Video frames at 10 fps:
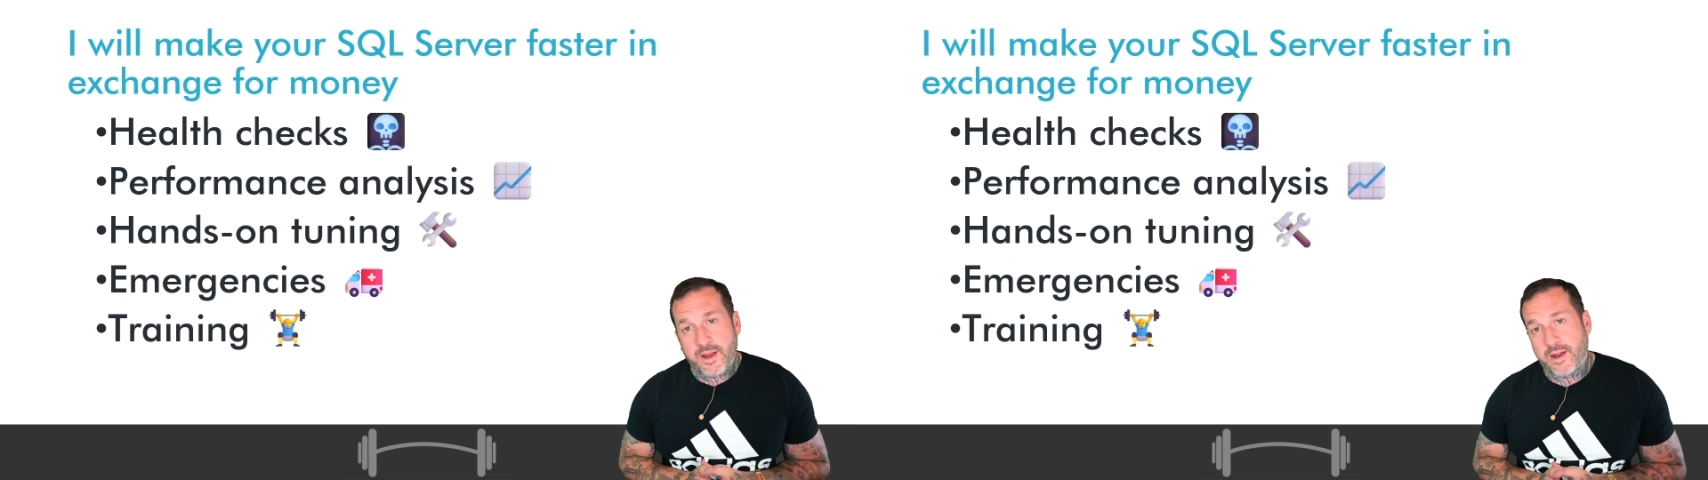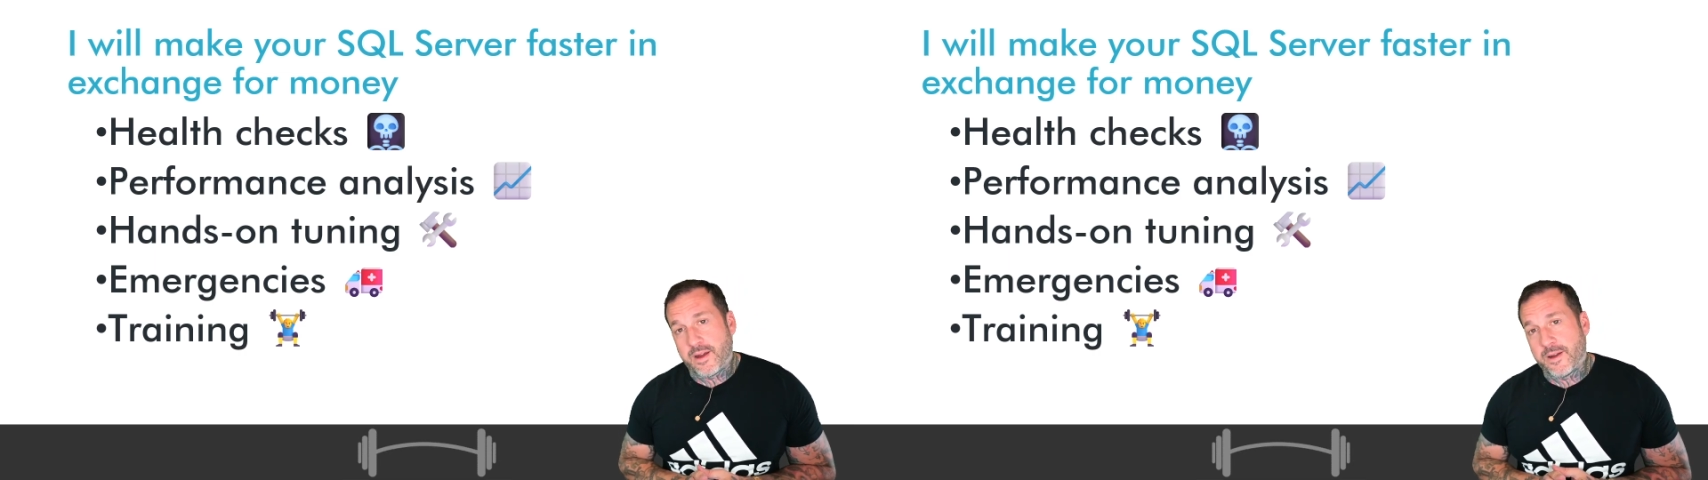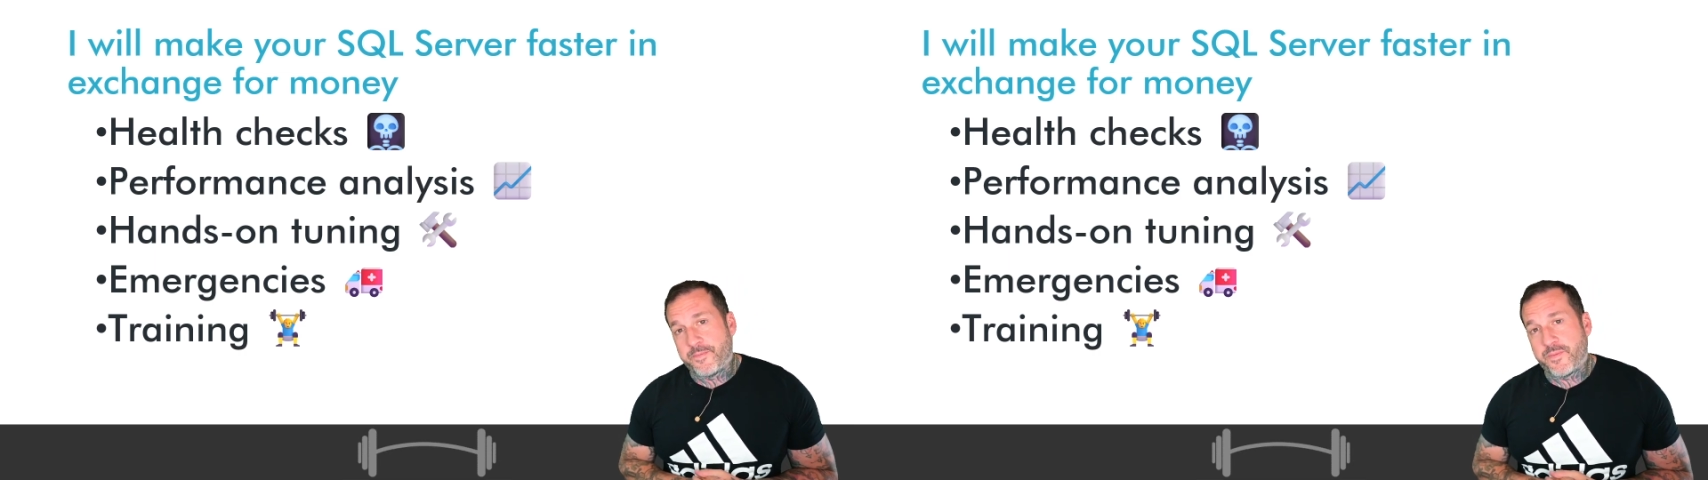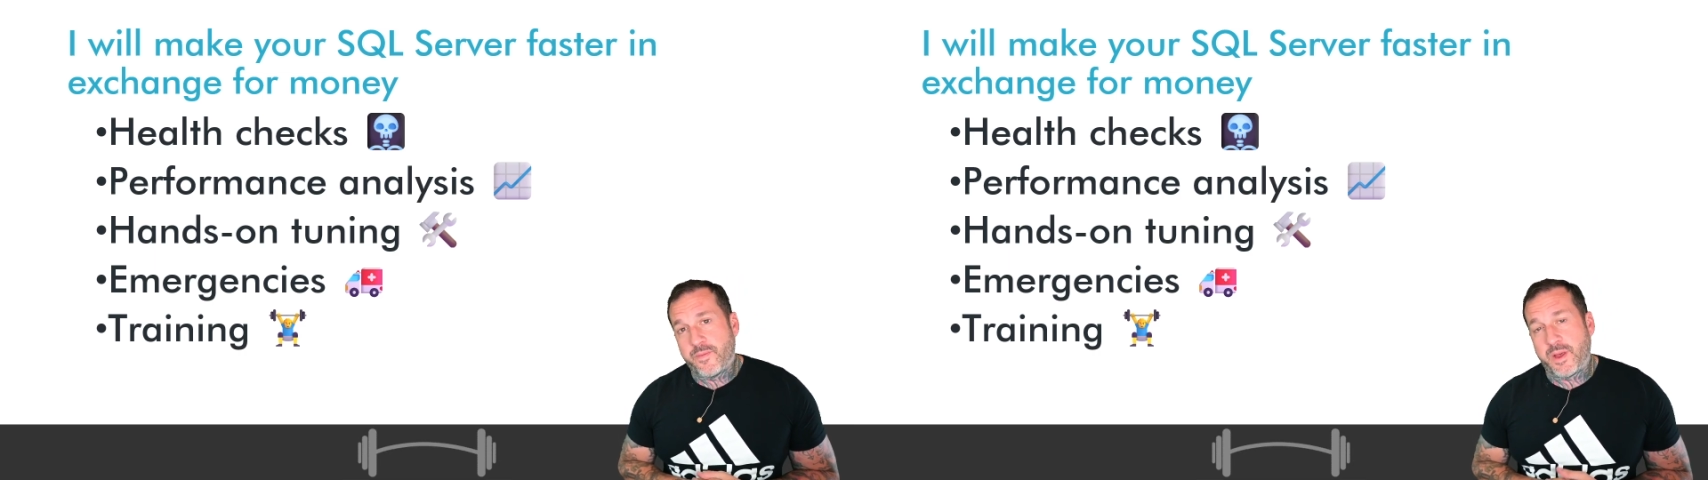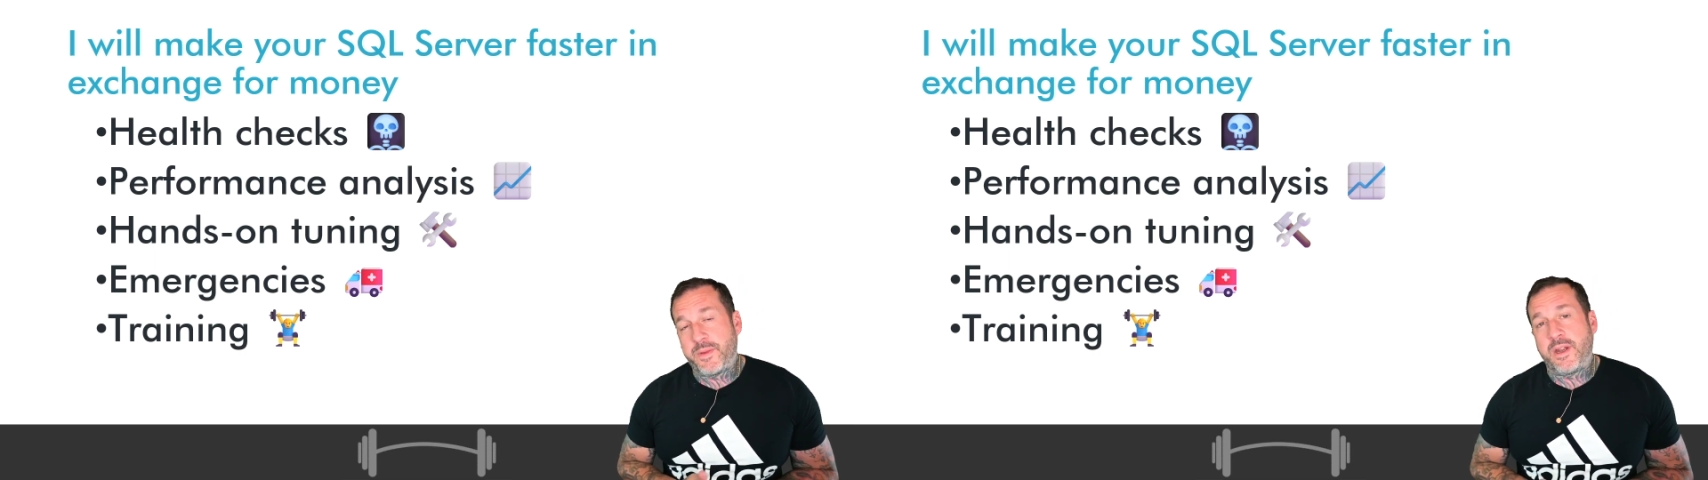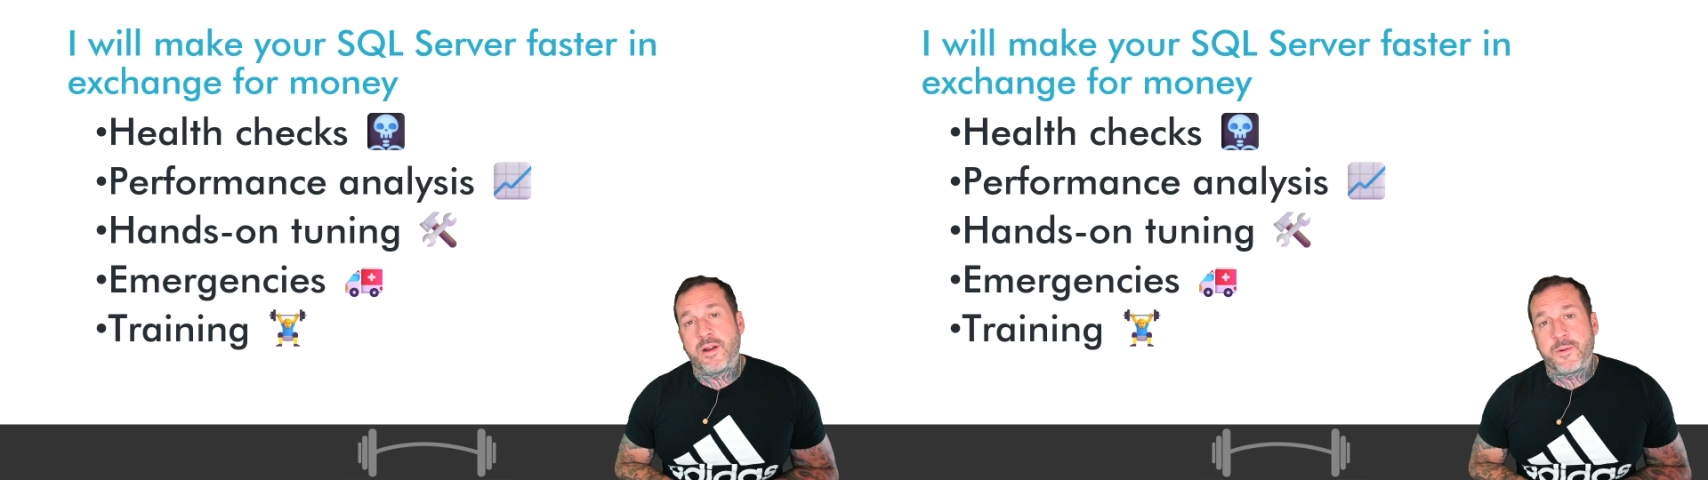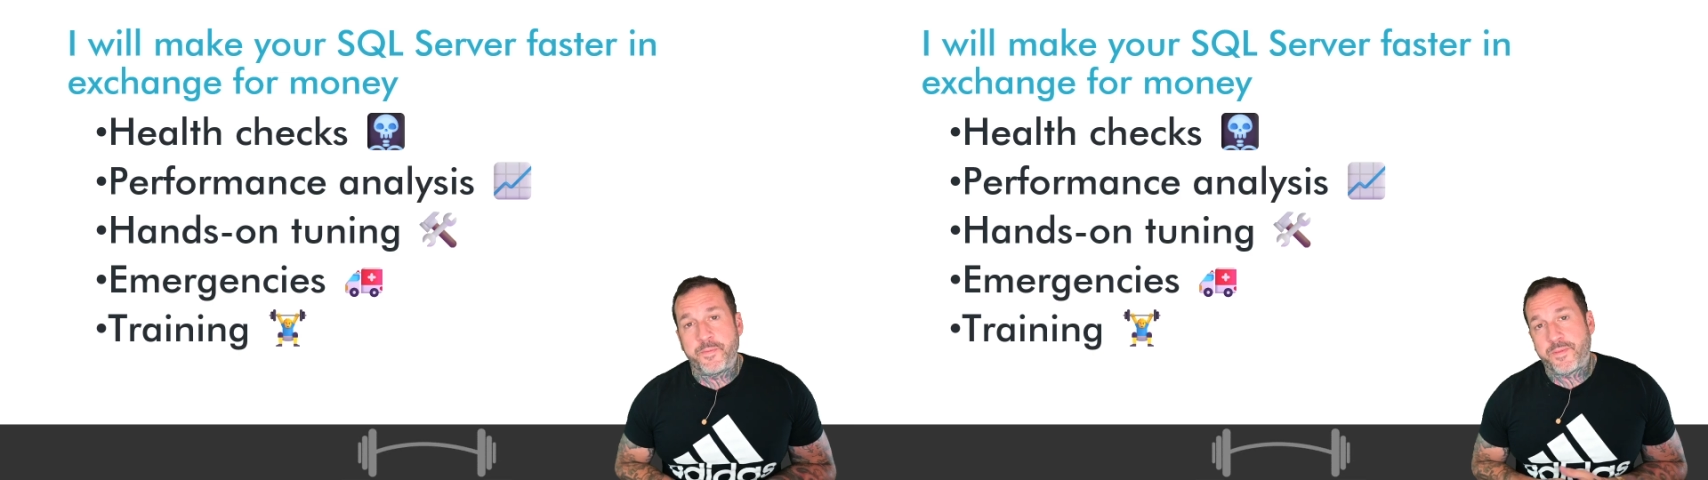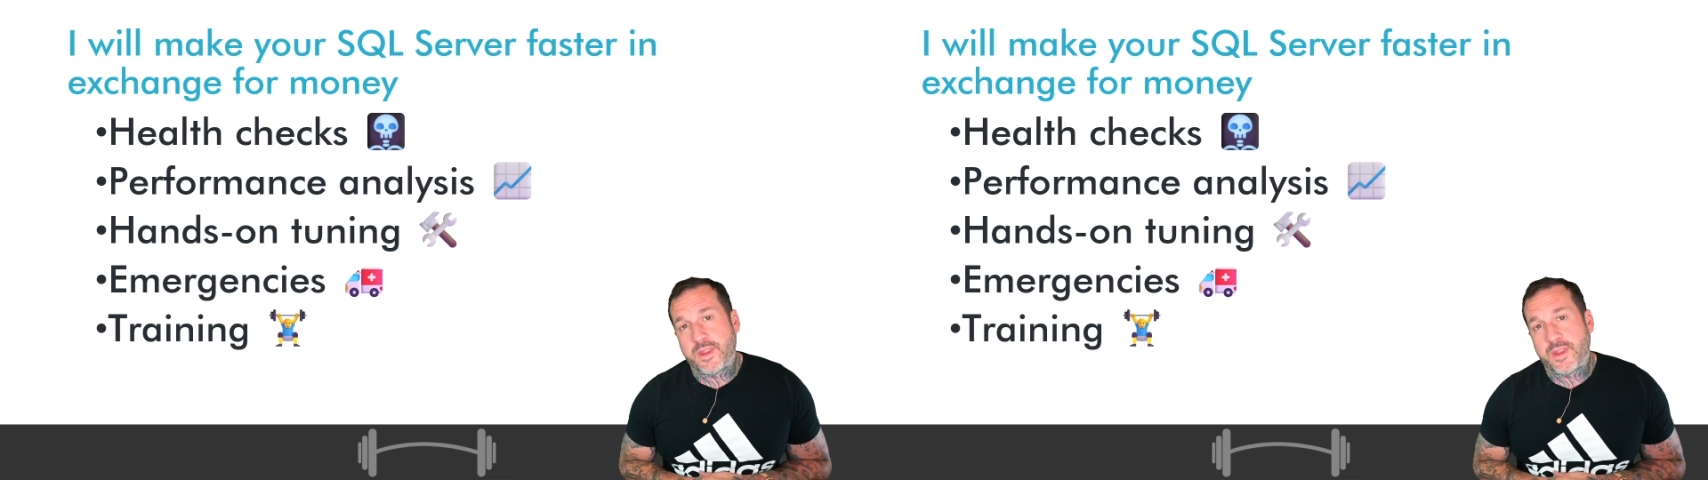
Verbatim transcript: uh, let me know.